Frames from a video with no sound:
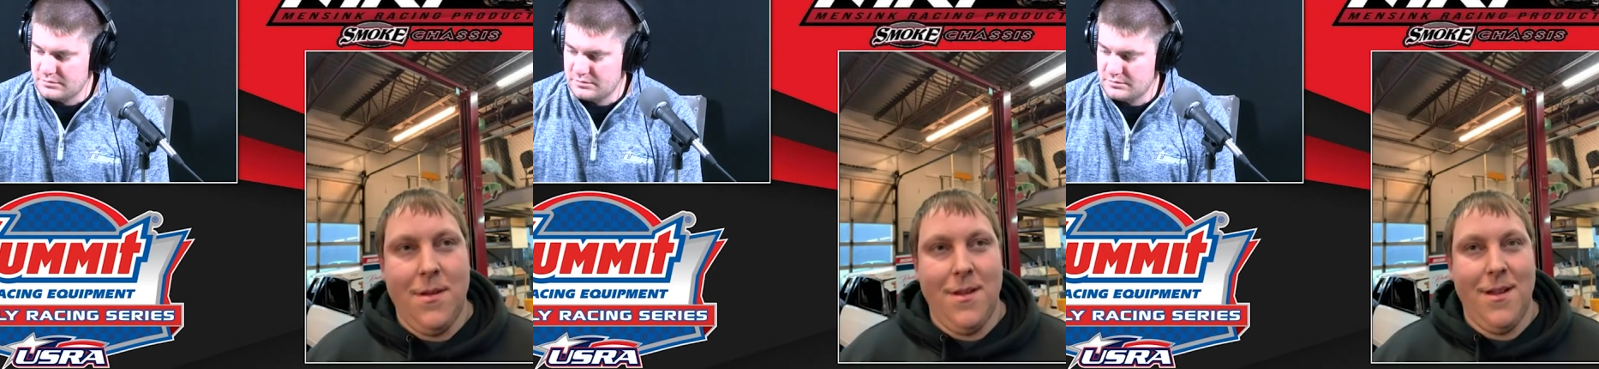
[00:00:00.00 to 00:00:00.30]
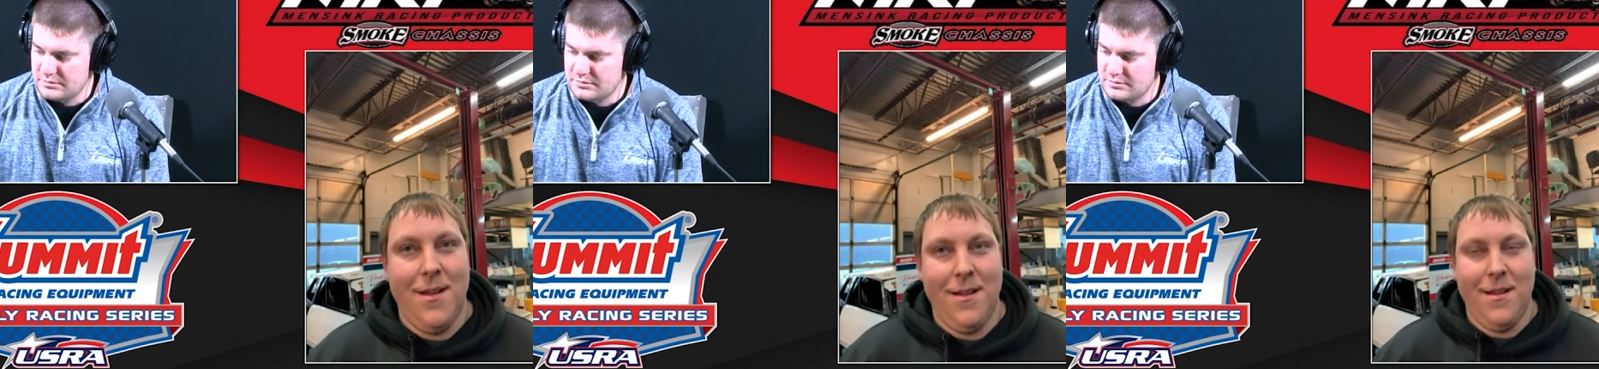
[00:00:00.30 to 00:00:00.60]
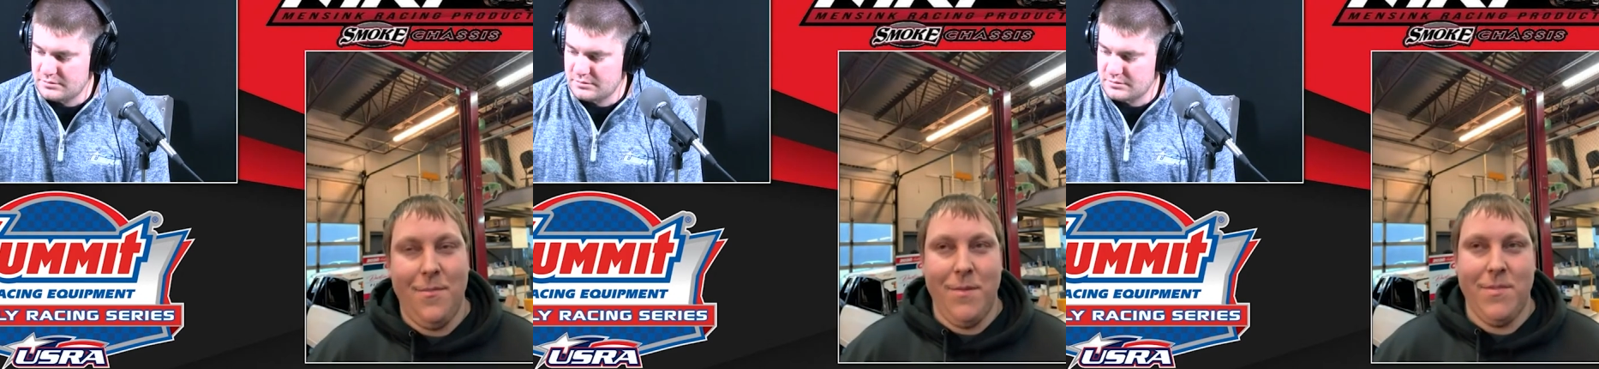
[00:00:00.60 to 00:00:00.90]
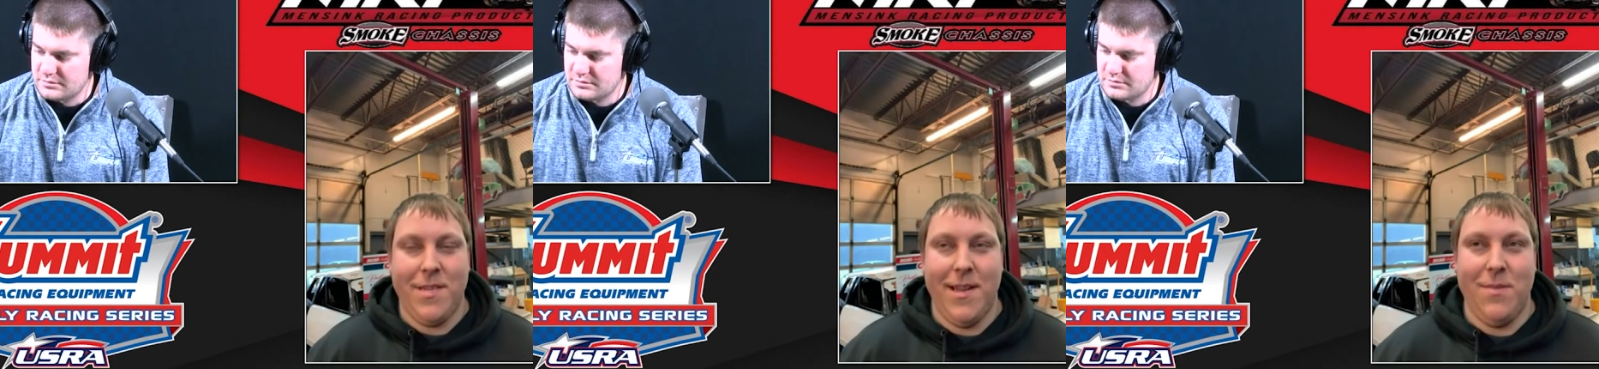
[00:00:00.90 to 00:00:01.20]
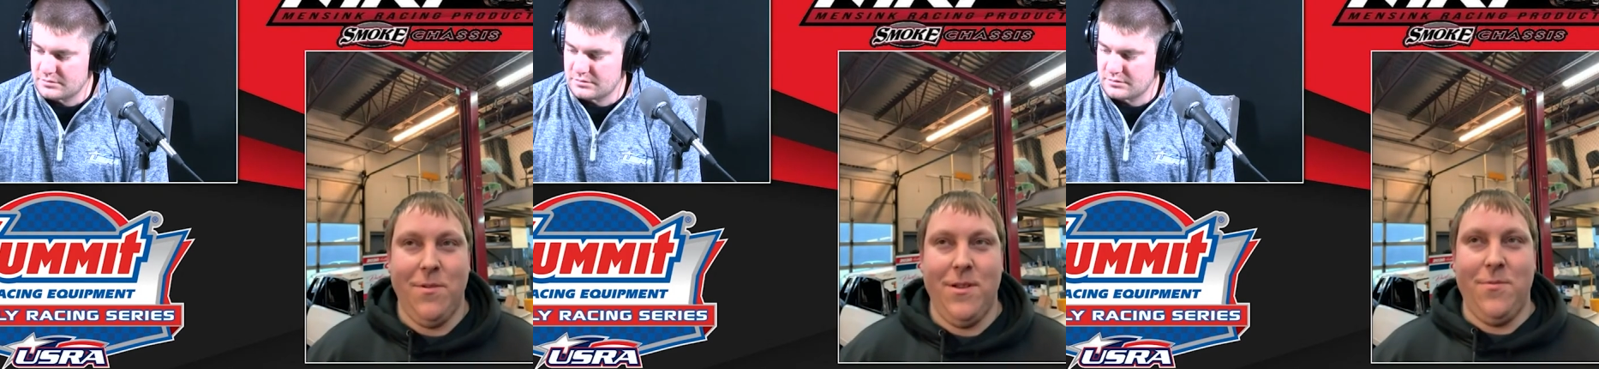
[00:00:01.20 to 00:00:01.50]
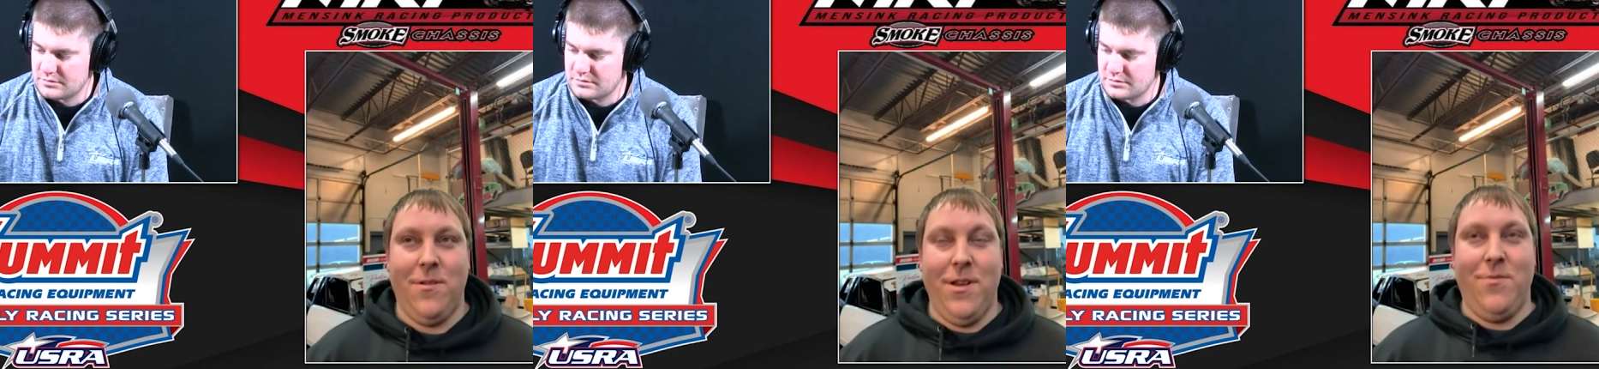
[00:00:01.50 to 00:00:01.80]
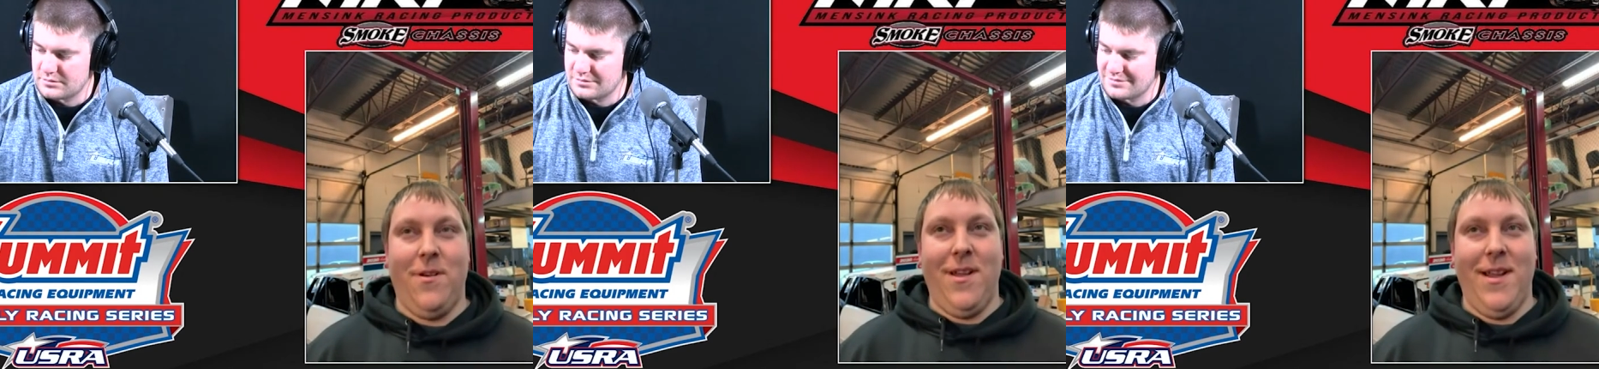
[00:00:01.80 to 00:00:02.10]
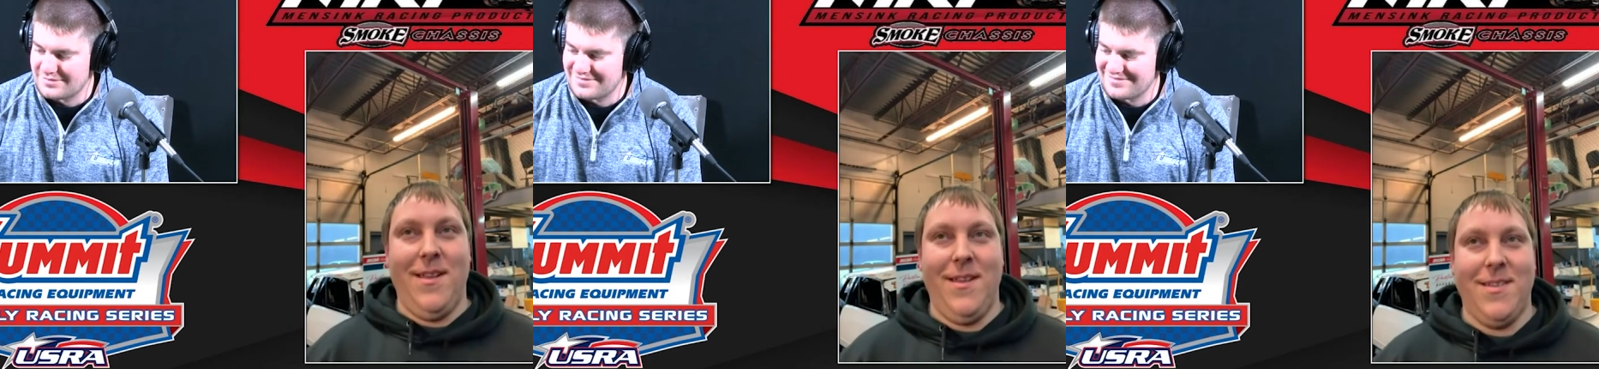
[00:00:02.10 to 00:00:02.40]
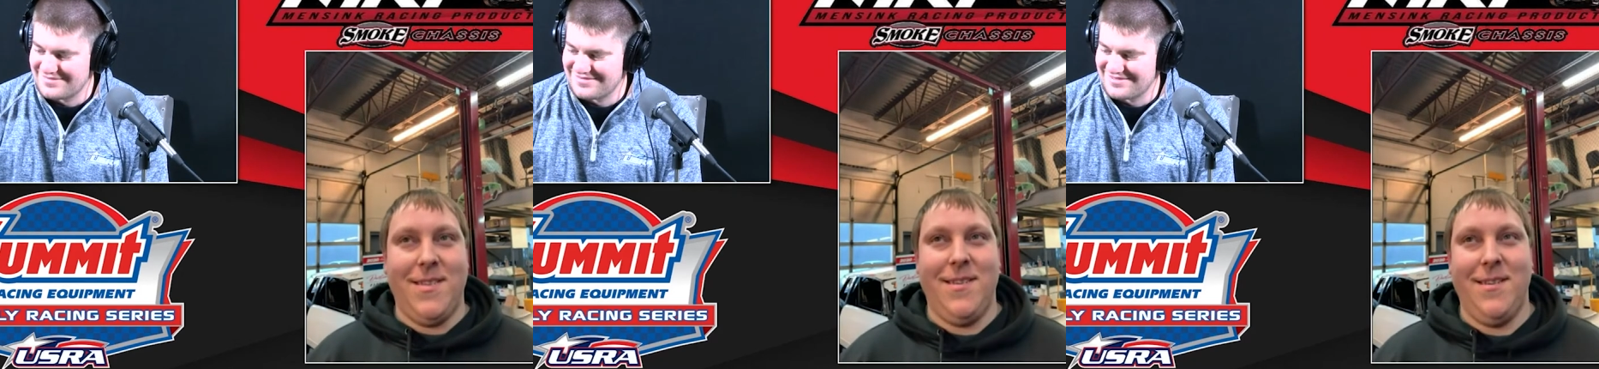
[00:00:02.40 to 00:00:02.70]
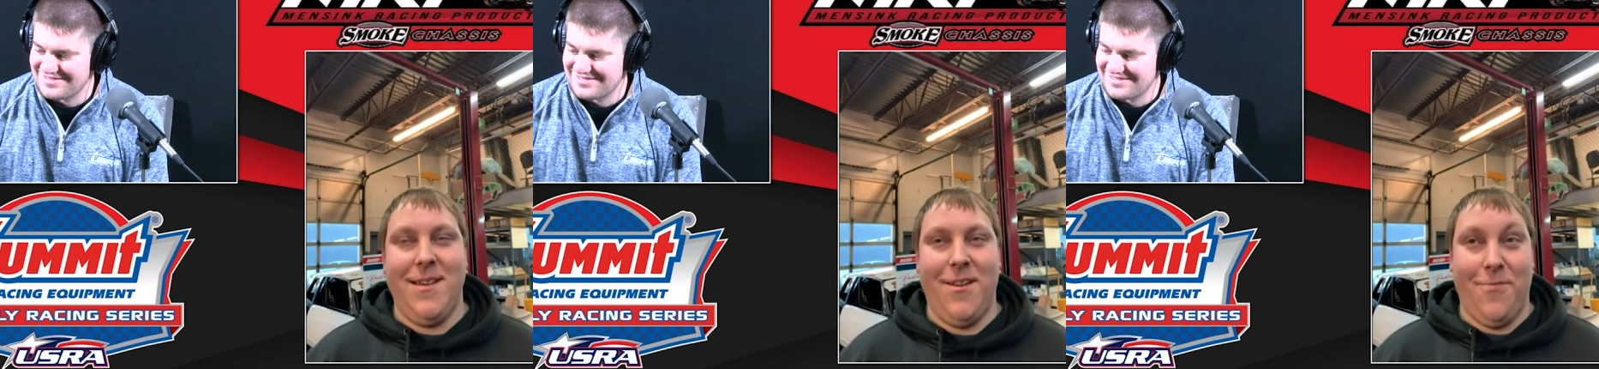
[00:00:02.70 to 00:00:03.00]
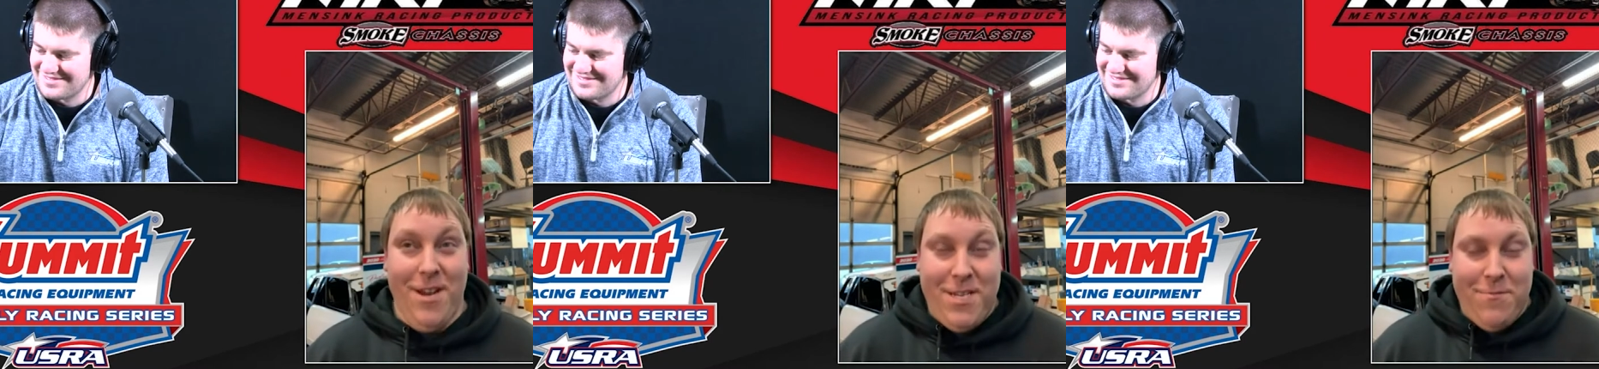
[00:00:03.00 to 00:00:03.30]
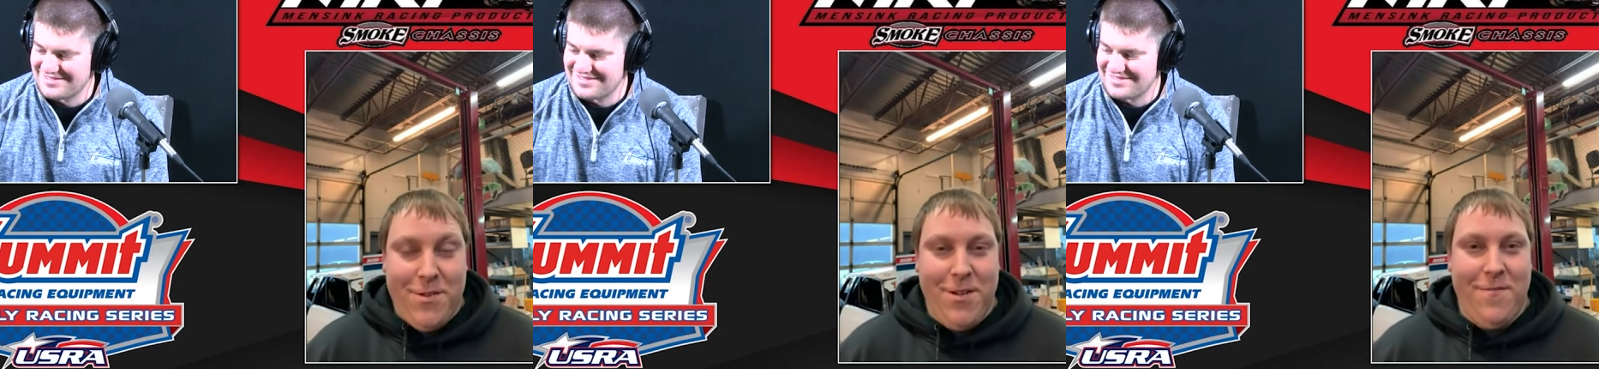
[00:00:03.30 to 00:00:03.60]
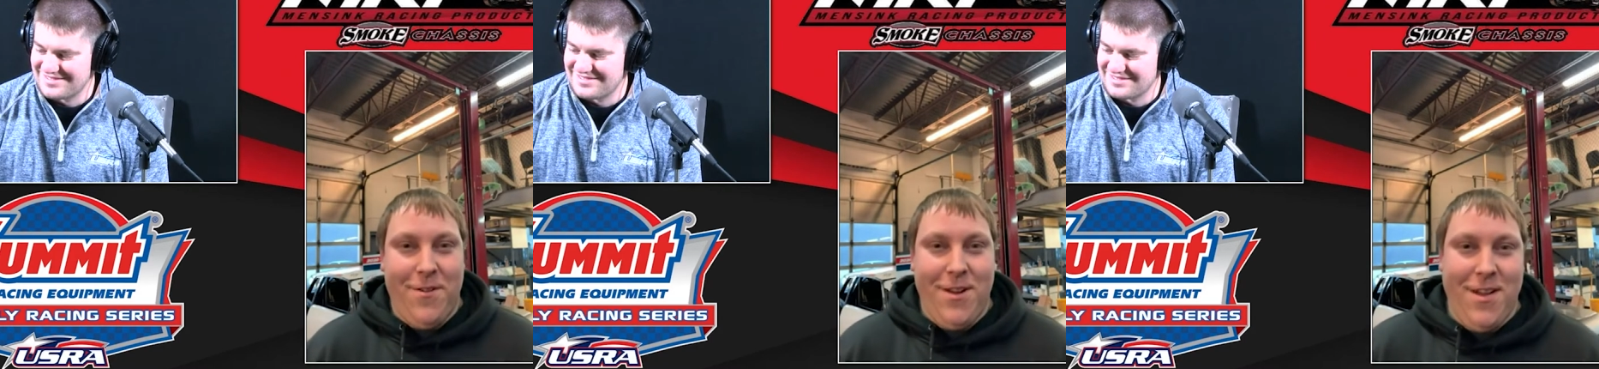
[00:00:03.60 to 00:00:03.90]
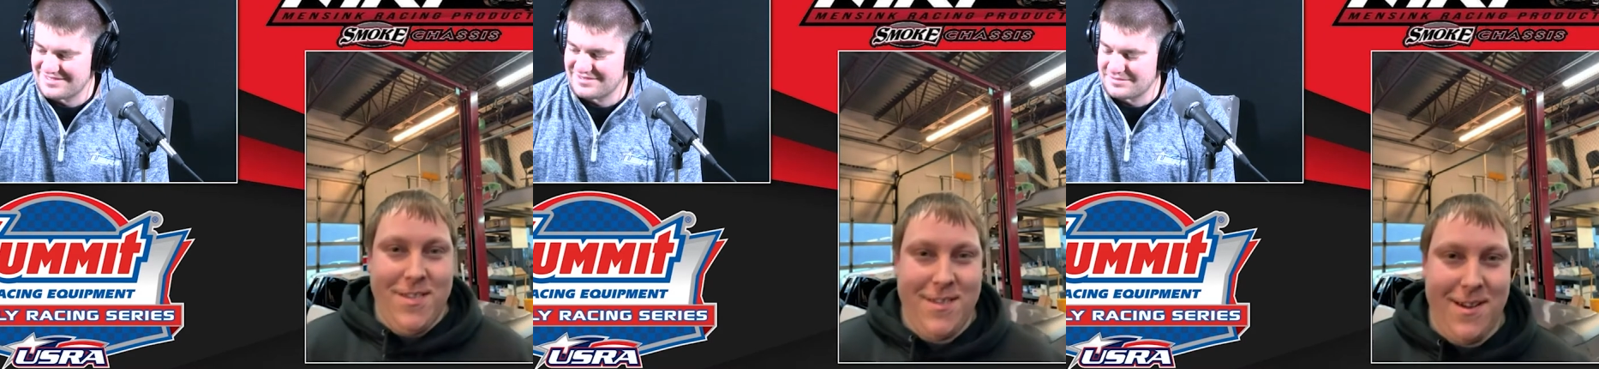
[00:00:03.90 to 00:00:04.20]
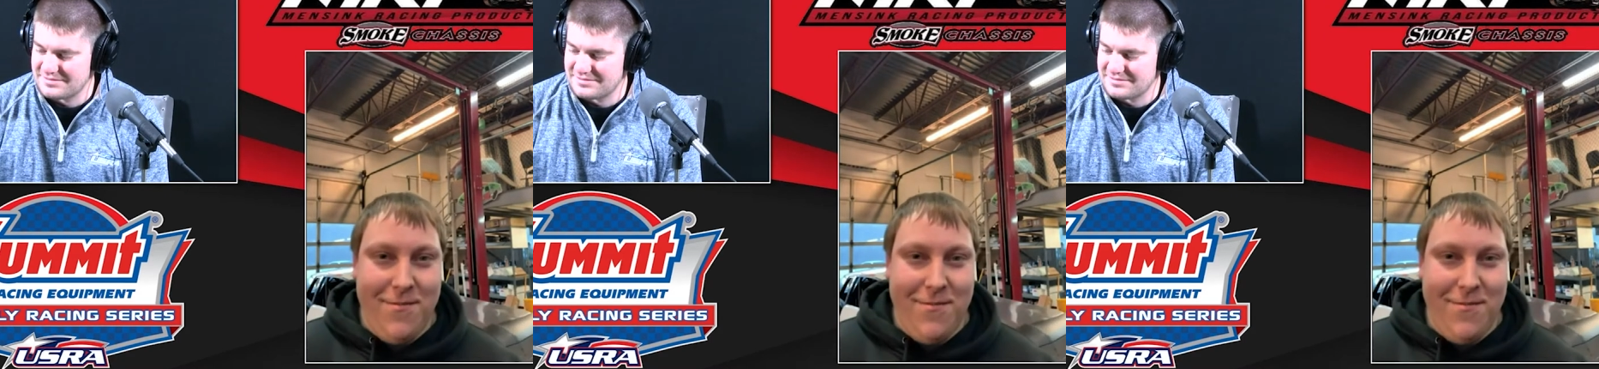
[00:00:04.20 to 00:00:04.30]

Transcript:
Speaker 1: Uh, I mean, besides it being twenty twenty, I guess uh, racing was good for us.